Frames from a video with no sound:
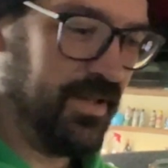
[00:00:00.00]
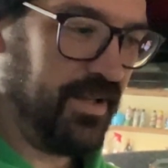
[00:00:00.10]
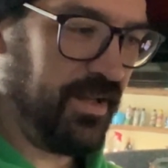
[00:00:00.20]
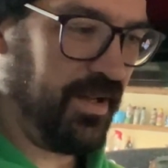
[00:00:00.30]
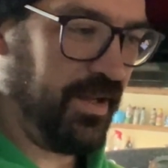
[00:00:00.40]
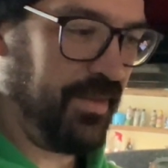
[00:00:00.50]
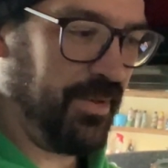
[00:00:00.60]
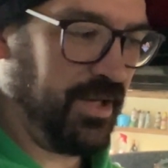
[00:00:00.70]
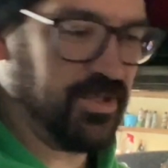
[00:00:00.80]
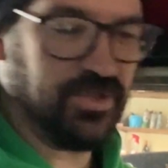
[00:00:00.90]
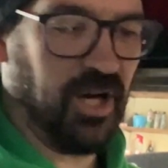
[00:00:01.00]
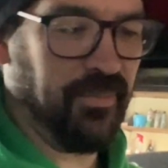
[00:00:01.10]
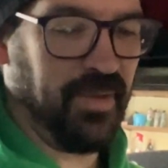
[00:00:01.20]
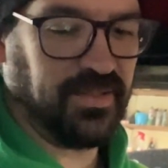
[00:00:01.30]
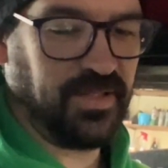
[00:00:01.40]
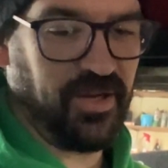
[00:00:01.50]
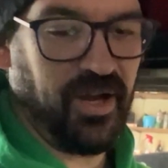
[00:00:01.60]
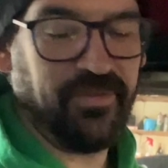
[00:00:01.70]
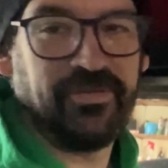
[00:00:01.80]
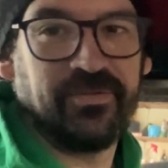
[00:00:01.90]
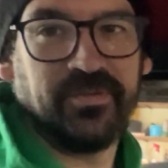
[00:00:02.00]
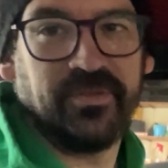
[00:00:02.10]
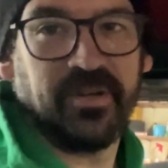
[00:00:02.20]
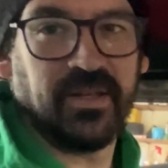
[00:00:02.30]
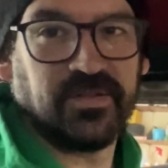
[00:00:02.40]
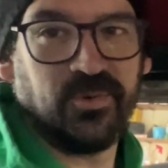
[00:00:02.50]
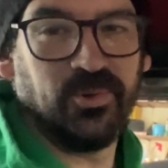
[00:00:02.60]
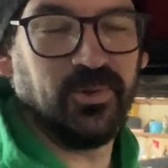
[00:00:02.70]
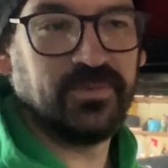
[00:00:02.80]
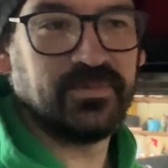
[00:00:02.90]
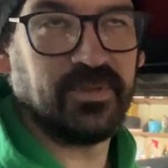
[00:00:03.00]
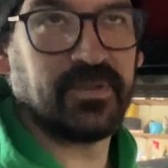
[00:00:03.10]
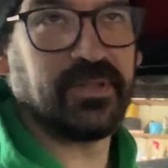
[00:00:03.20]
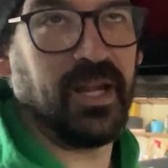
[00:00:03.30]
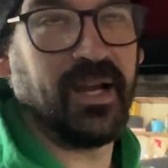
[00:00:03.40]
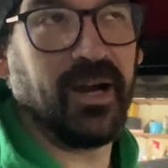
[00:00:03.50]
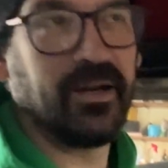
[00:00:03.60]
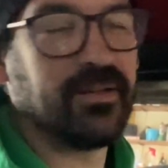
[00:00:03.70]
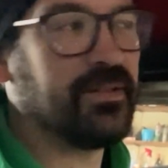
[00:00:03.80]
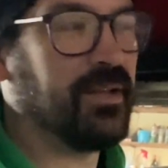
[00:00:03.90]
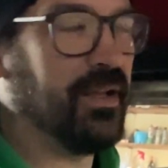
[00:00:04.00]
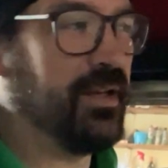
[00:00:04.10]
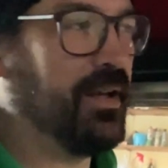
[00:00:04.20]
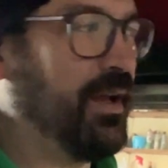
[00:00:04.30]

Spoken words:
But I just dropped my son off at school or daycare, and